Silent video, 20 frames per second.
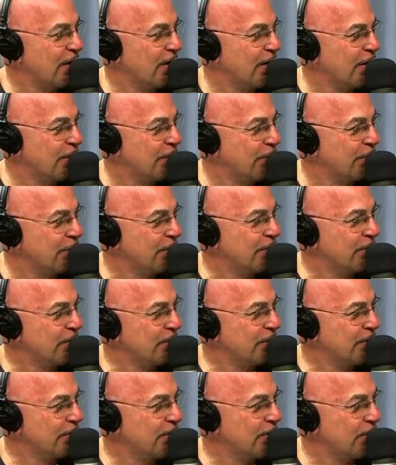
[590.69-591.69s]
of
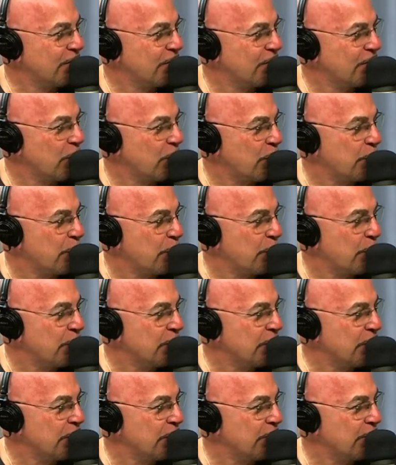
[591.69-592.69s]
of what we
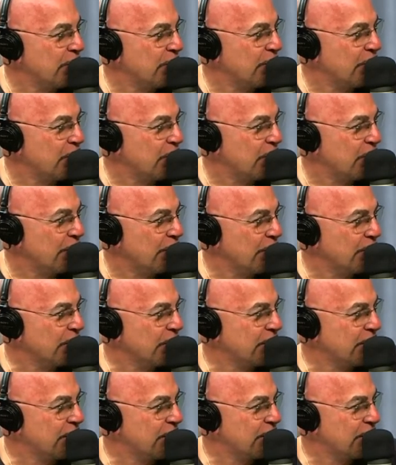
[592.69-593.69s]
own here in New York